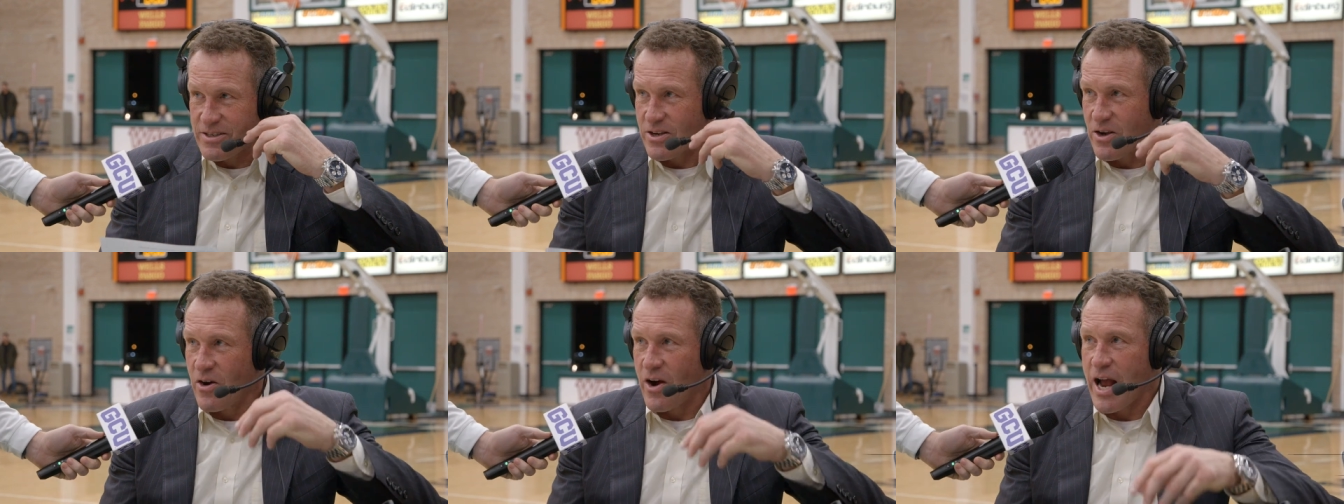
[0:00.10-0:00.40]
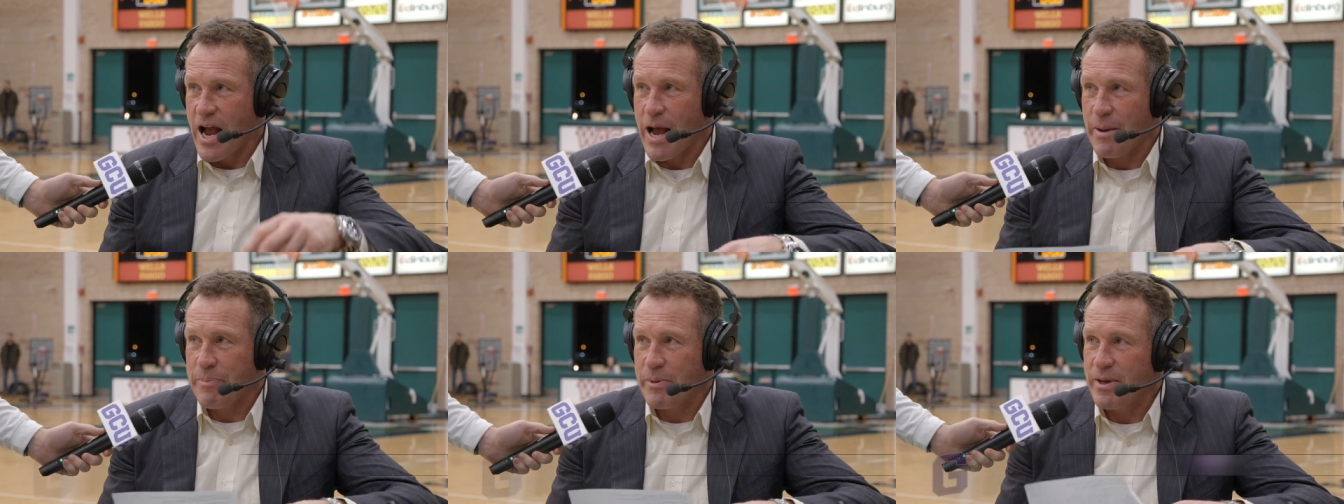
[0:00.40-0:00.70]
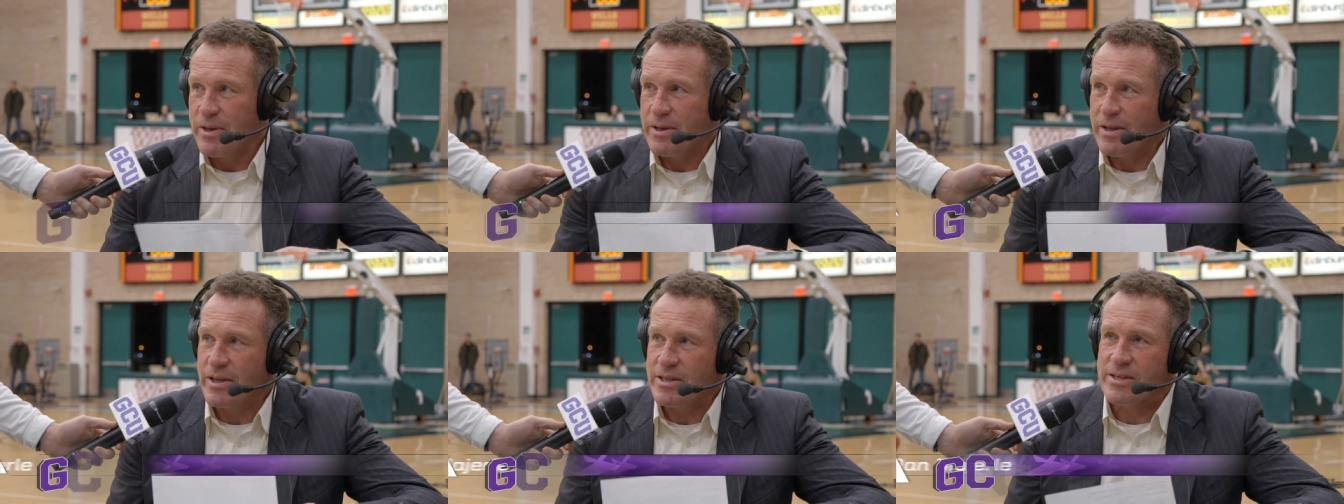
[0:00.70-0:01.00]
so
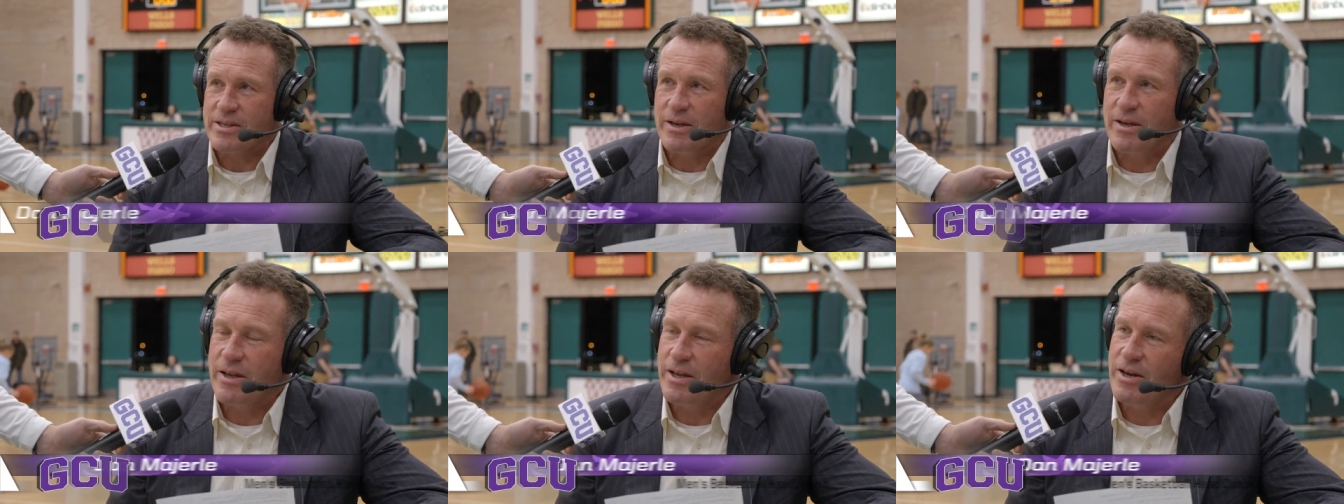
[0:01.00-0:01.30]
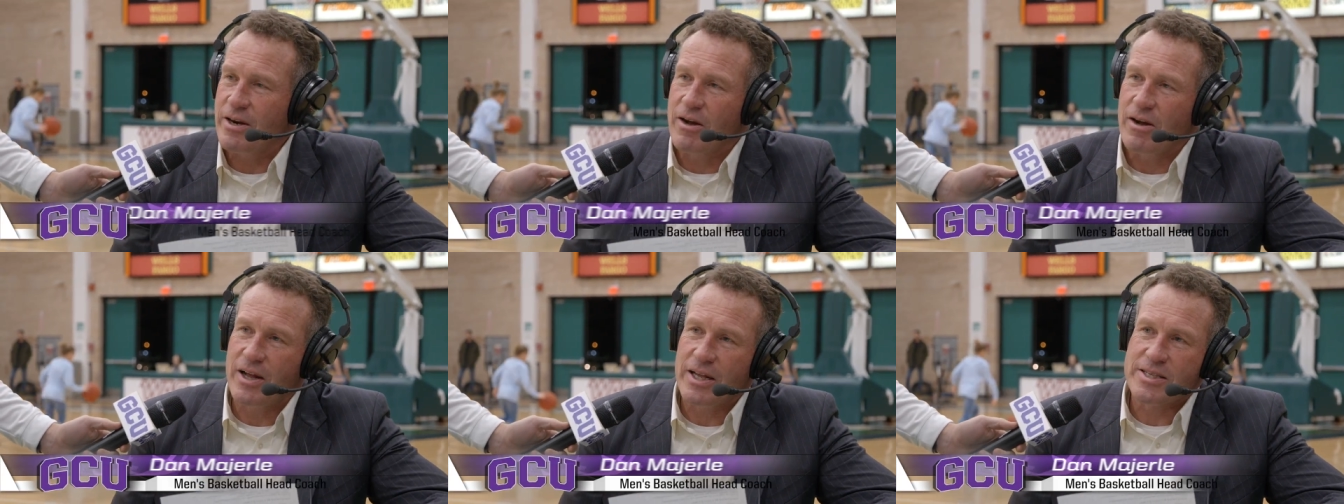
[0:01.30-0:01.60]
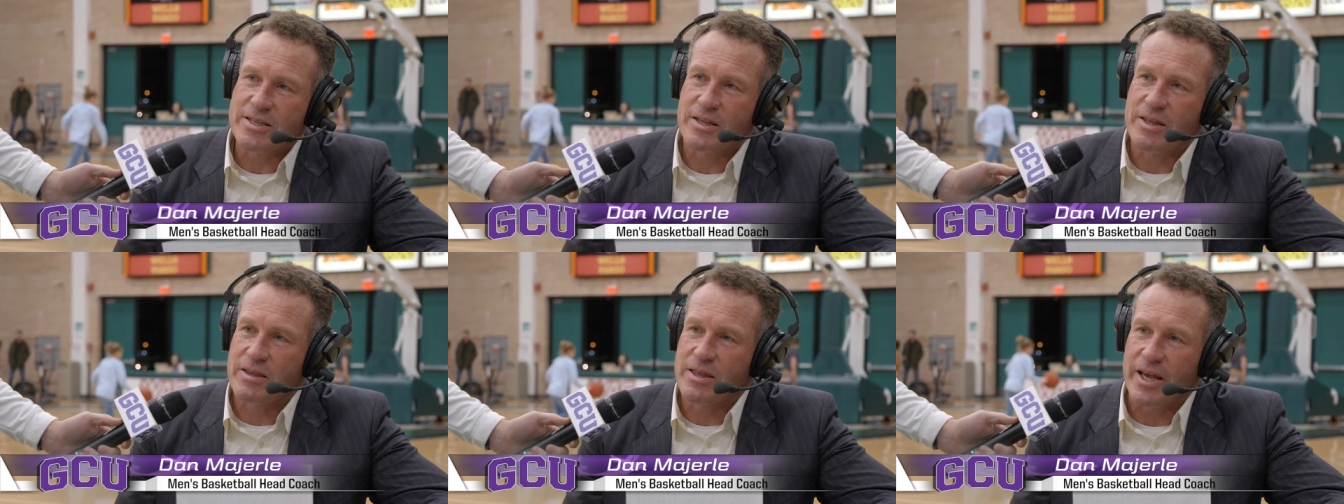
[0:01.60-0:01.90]
happy. It's a, you know
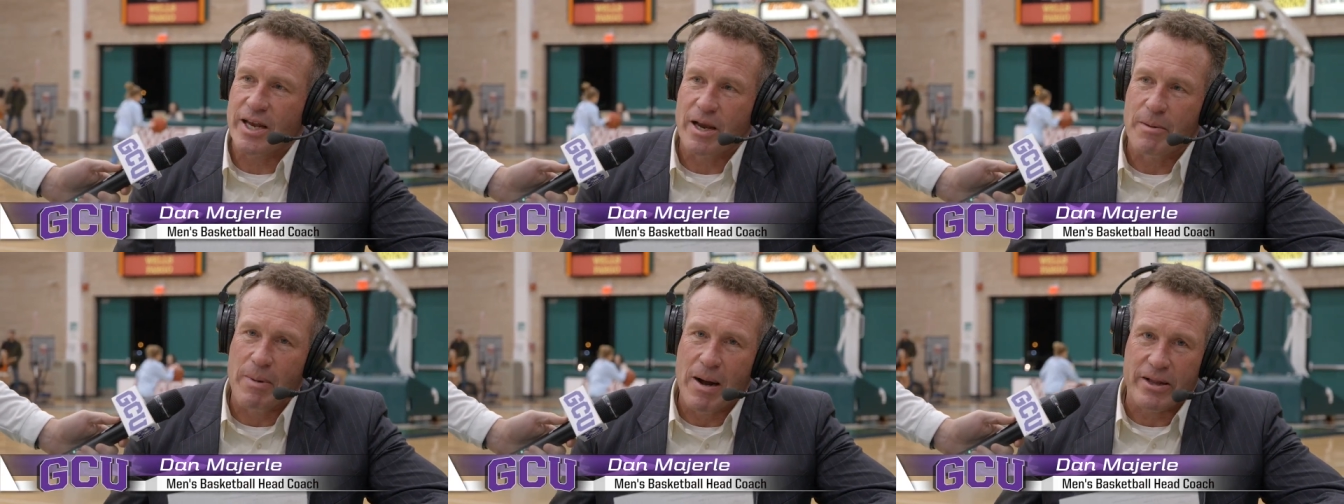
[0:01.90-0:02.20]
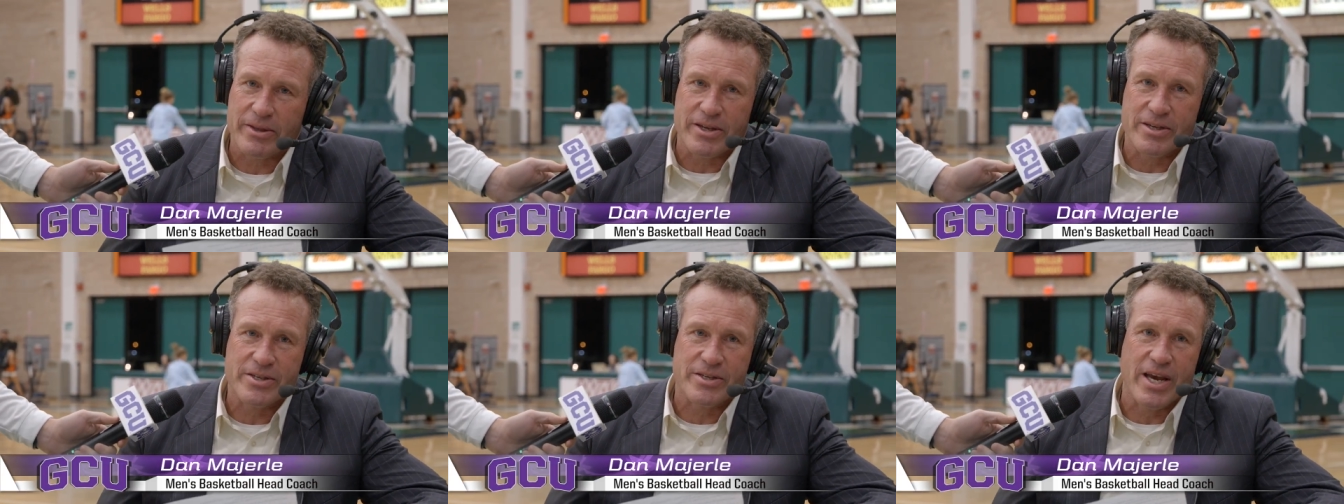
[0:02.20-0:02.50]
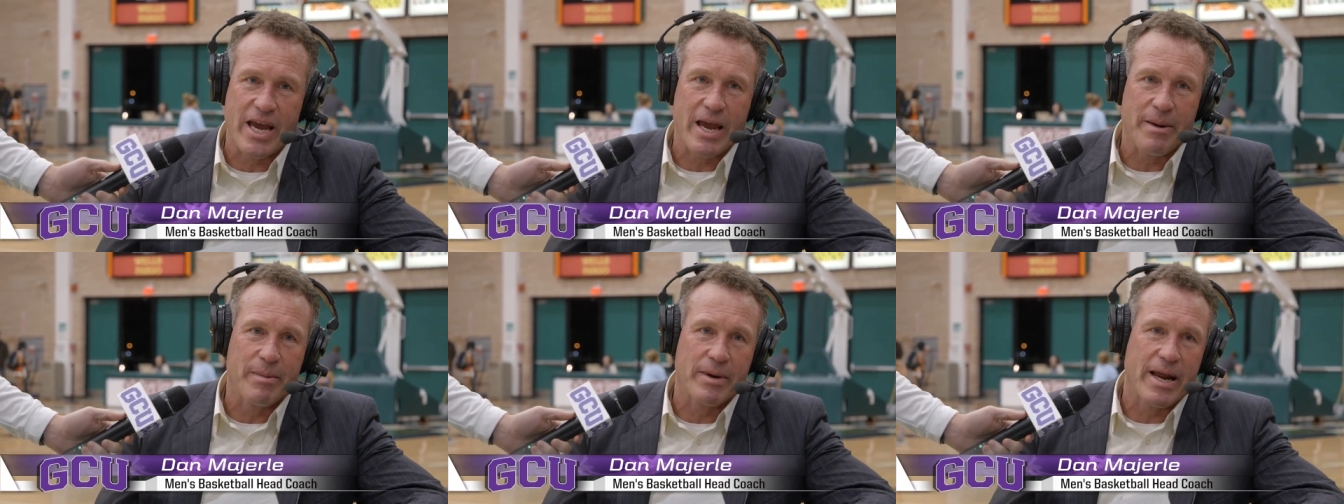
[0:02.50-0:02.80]
that's the thing about this
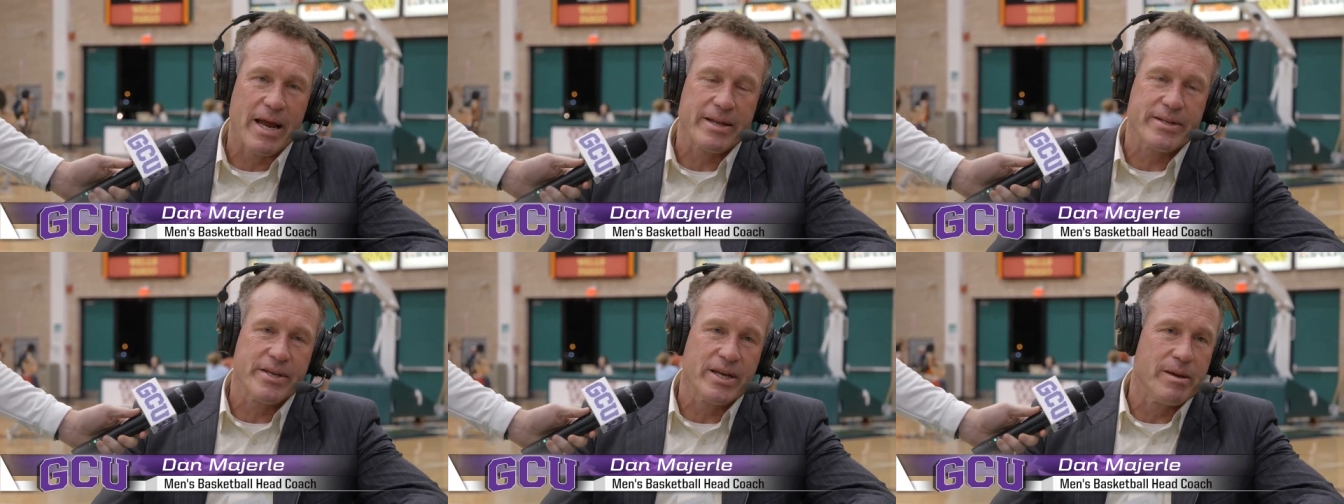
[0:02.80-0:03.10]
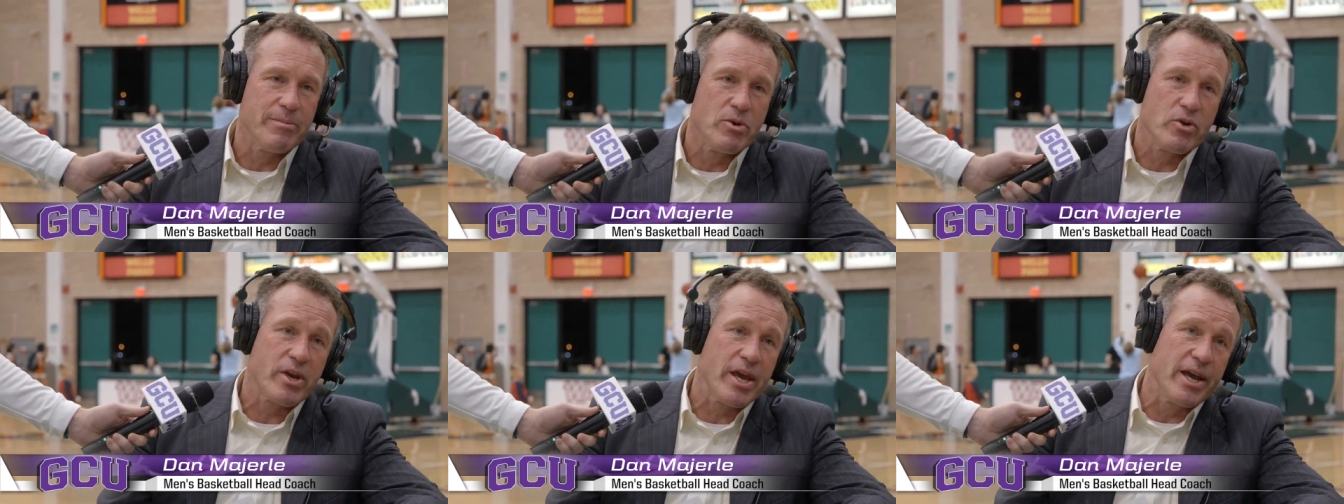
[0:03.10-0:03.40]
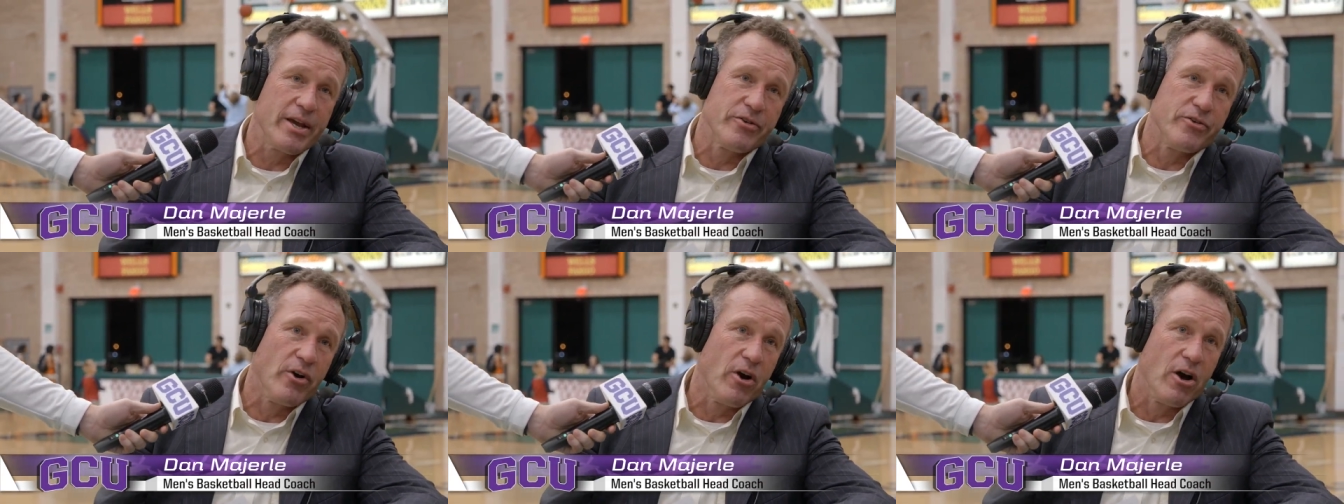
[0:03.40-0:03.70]
game and that team. You
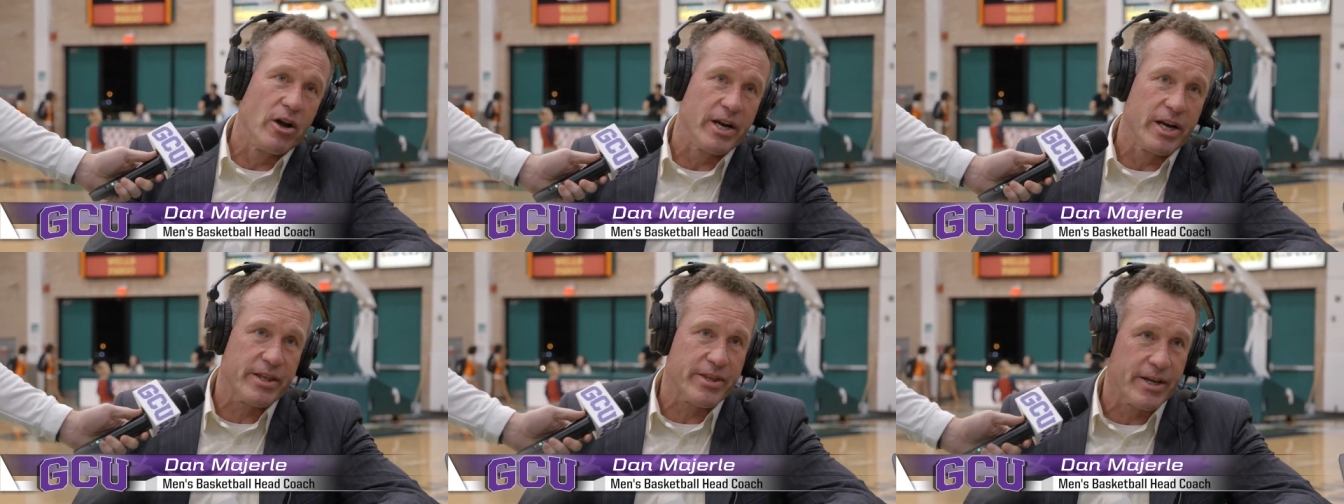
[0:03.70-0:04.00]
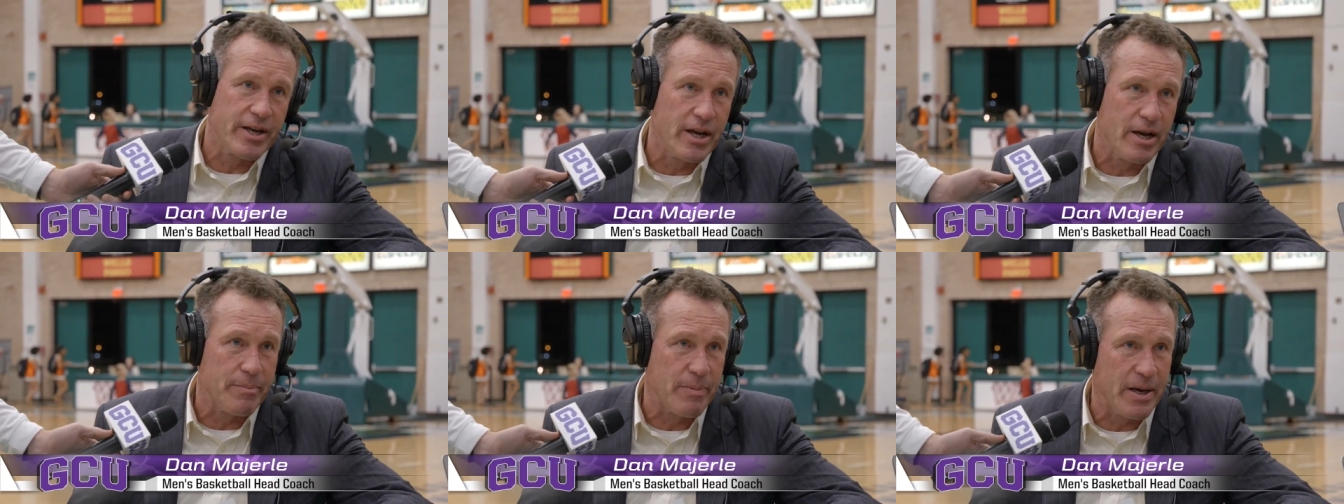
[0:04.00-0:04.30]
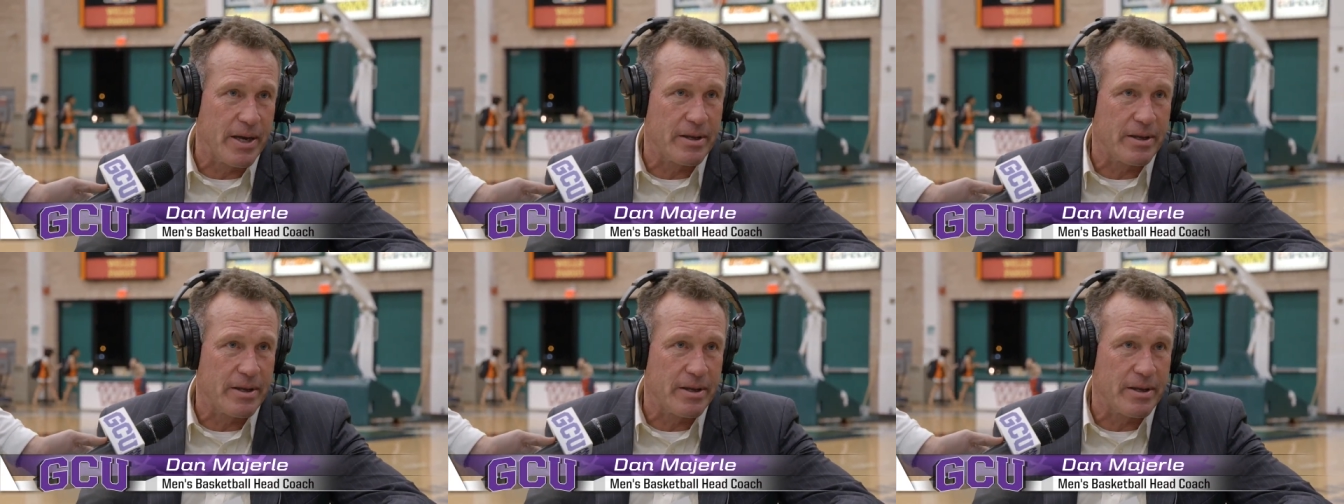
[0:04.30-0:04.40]
can't draw anything up.